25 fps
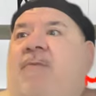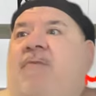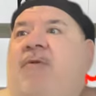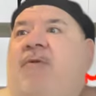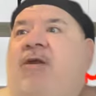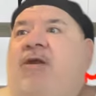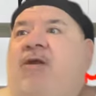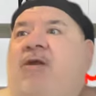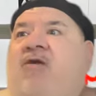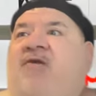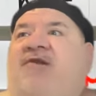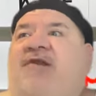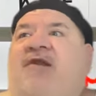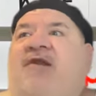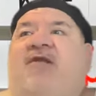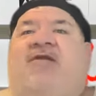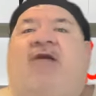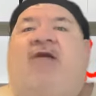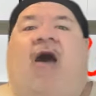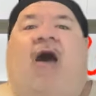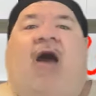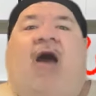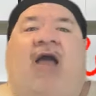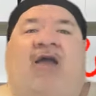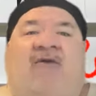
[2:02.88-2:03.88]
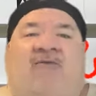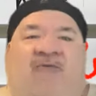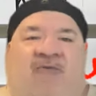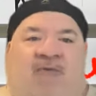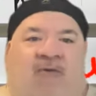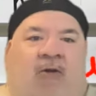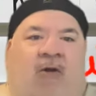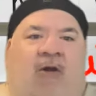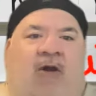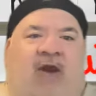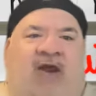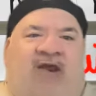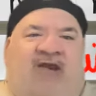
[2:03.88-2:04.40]
I've been using Tide
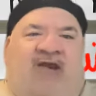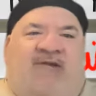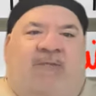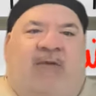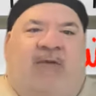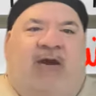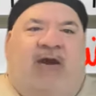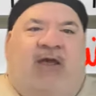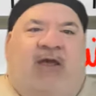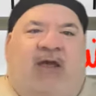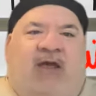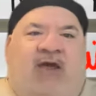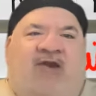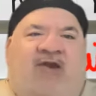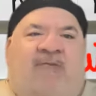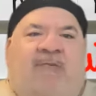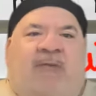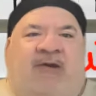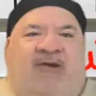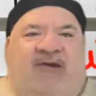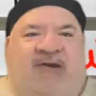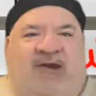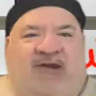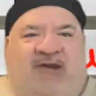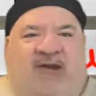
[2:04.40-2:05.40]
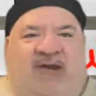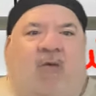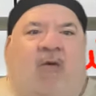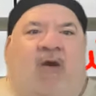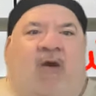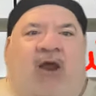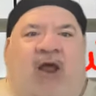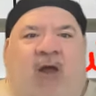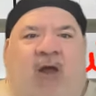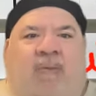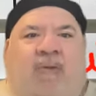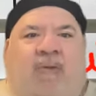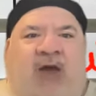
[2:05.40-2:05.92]
for all these many years, but since I
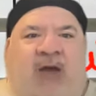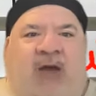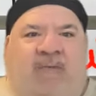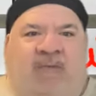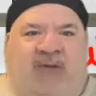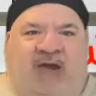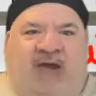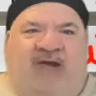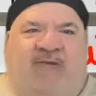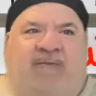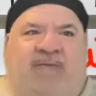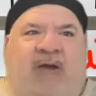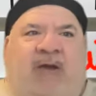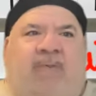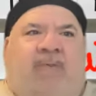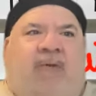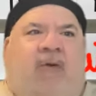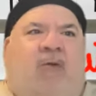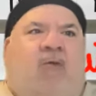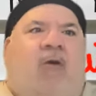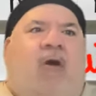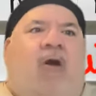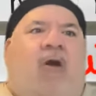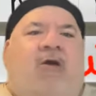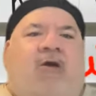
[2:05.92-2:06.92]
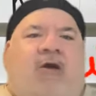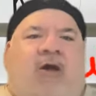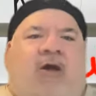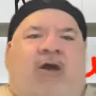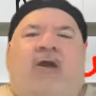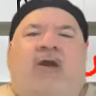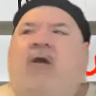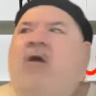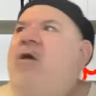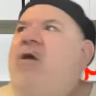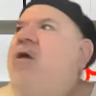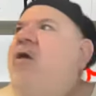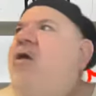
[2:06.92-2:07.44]
want to help keep these people
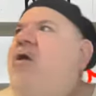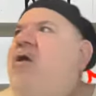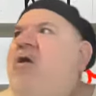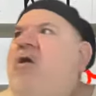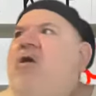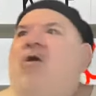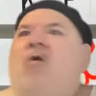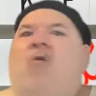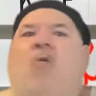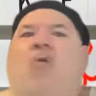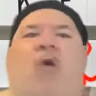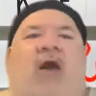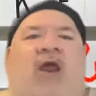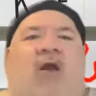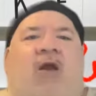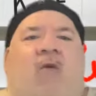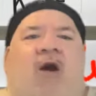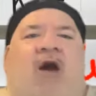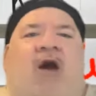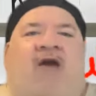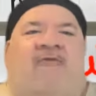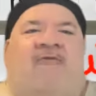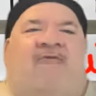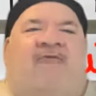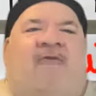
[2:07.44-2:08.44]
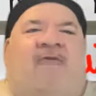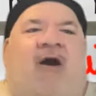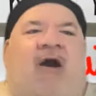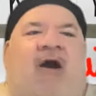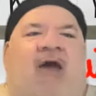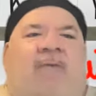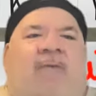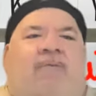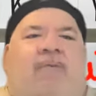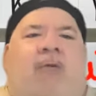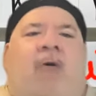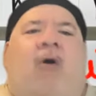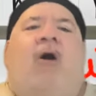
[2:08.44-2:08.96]
working, where do I
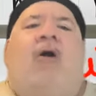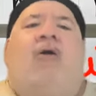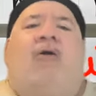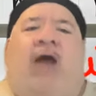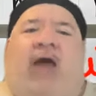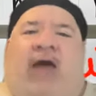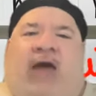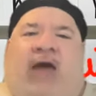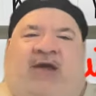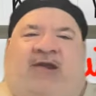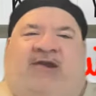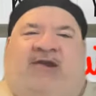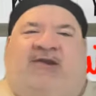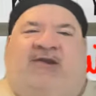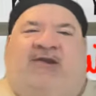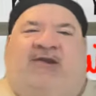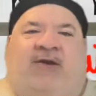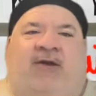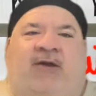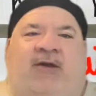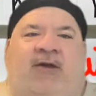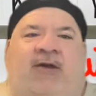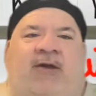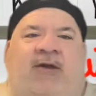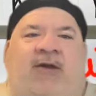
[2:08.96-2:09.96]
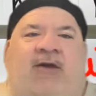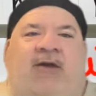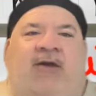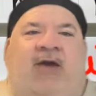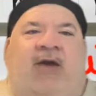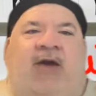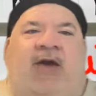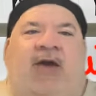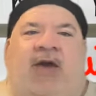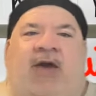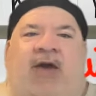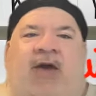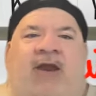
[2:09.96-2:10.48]
find borax?
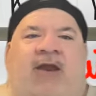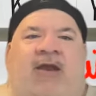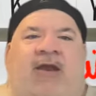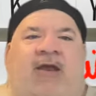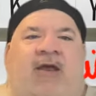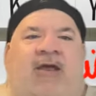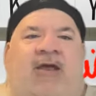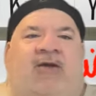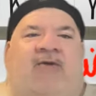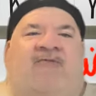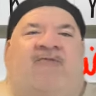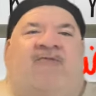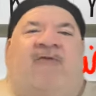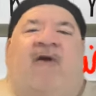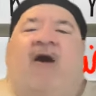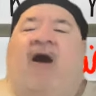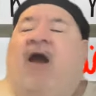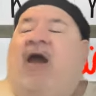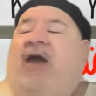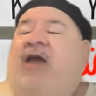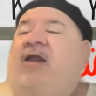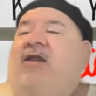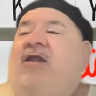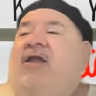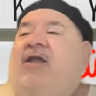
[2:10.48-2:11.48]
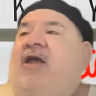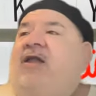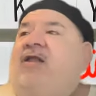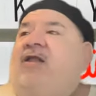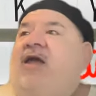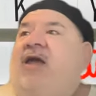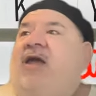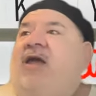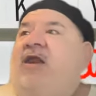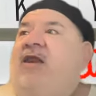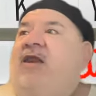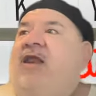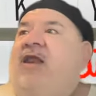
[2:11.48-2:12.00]
And you find that
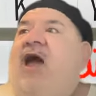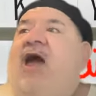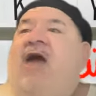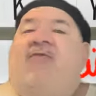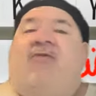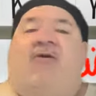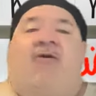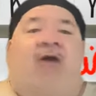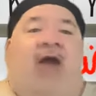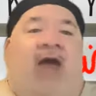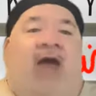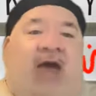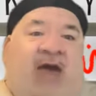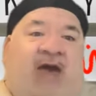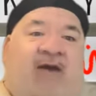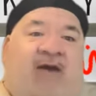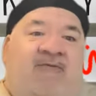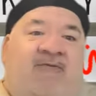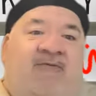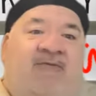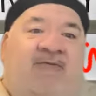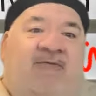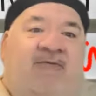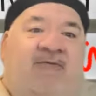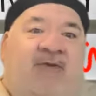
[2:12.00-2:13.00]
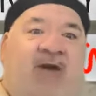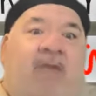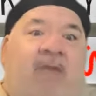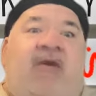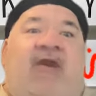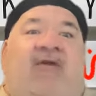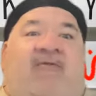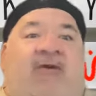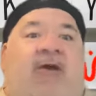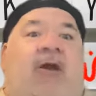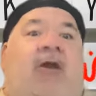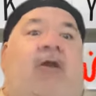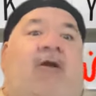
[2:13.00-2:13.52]
they neither have, I mean,
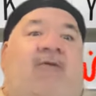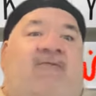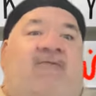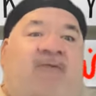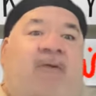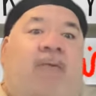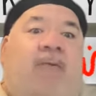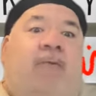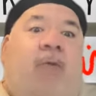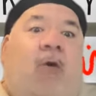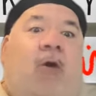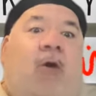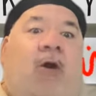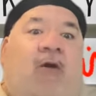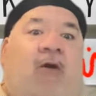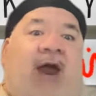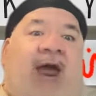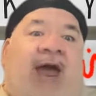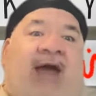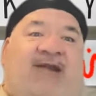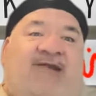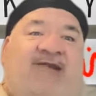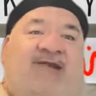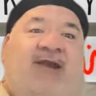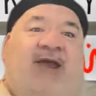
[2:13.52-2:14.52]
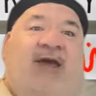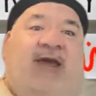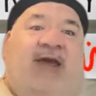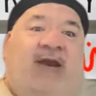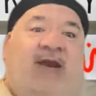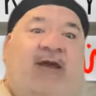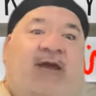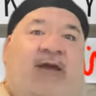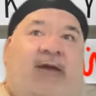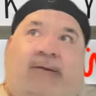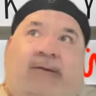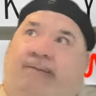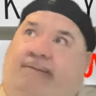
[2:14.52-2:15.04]
if you look for borax
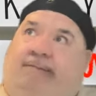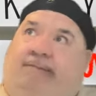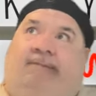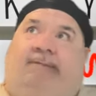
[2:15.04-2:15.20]
lately,